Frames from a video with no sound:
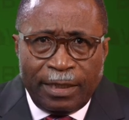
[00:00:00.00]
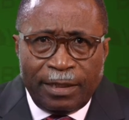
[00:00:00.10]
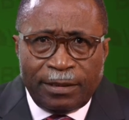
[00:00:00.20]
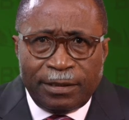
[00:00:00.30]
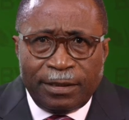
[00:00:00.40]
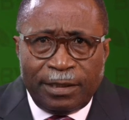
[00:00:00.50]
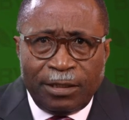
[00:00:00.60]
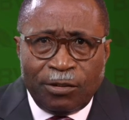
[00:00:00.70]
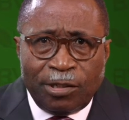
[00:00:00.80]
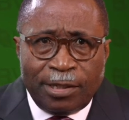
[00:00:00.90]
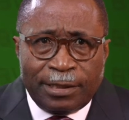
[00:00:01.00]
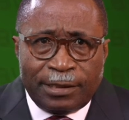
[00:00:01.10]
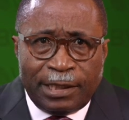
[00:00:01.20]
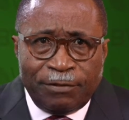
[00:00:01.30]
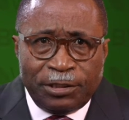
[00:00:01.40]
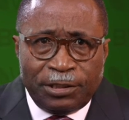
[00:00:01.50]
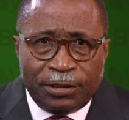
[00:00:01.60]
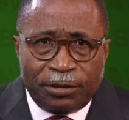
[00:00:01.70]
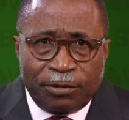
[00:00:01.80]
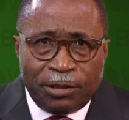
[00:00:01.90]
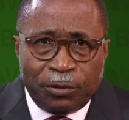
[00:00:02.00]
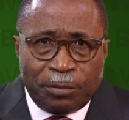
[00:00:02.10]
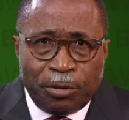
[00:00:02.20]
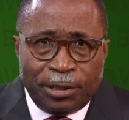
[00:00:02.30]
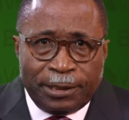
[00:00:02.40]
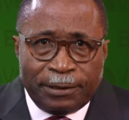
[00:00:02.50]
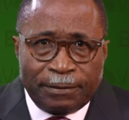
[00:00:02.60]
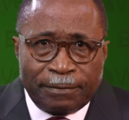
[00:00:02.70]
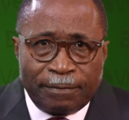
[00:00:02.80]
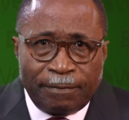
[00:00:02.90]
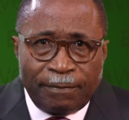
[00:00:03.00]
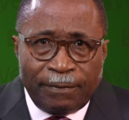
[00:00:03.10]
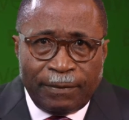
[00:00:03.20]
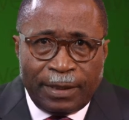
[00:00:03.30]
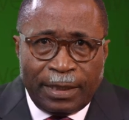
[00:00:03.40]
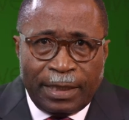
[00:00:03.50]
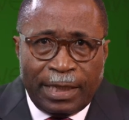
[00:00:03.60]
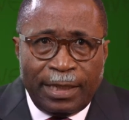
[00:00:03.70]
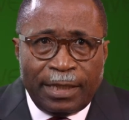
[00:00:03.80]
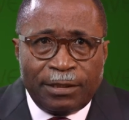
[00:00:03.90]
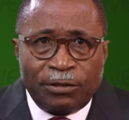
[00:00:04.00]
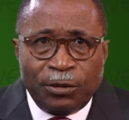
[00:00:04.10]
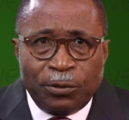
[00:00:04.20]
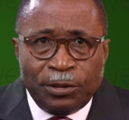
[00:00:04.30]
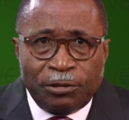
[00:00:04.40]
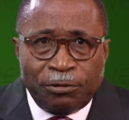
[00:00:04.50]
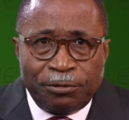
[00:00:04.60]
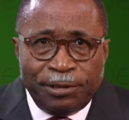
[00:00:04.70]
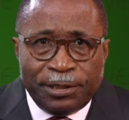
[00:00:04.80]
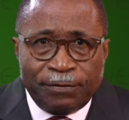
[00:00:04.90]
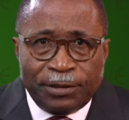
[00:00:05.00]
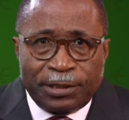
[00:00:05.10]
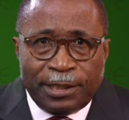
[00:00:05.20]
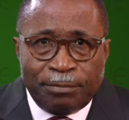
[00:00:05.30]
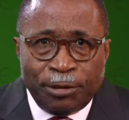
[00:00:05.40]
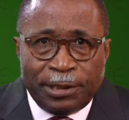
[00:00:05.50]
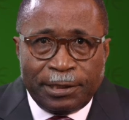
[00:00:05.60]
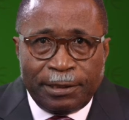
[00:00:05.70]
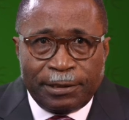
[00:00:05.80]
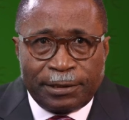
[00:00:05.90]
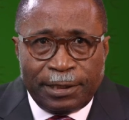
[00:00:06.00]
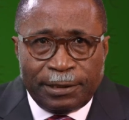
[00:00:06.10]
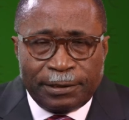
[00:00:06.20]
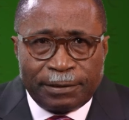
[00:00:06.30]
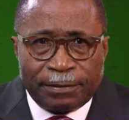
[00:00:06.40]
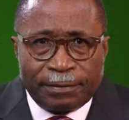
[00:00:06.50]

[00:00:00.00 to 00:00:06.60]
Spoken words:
This is the day our Lord and Savior Jesus Christ was born, and that is the only true reason for celebrating on this day.